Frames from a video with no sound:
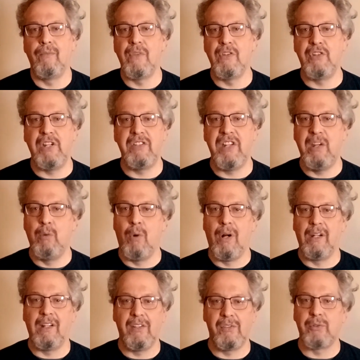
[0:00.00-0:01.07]

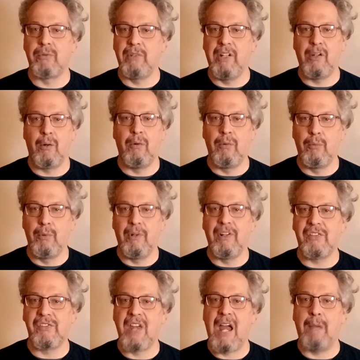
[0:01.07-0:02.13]
GT1 is, you know, really
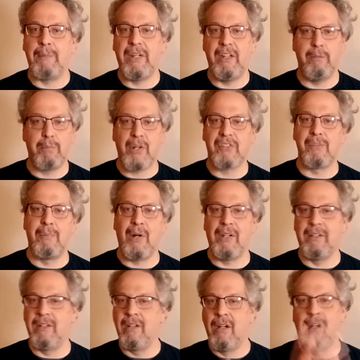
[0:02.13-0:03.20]
snappy. Press a
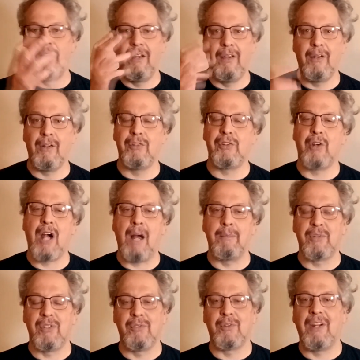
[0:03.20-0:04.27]
button, there's your
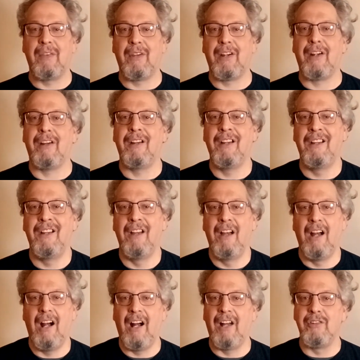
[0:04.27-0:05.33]
options right there.
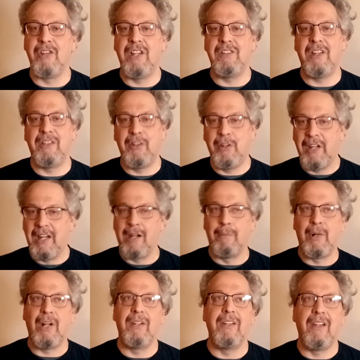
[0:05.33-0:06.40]
GT2, you hit a
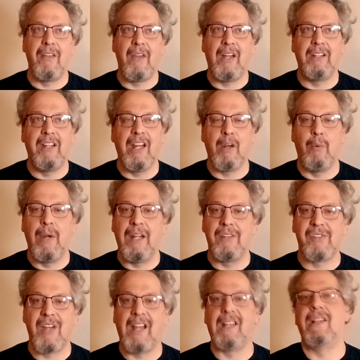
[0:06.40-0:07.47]
button and then you gotta wait a
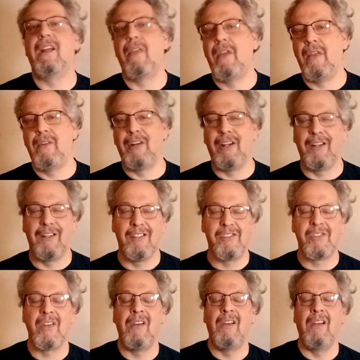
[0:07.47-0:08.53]
second, and then there it is.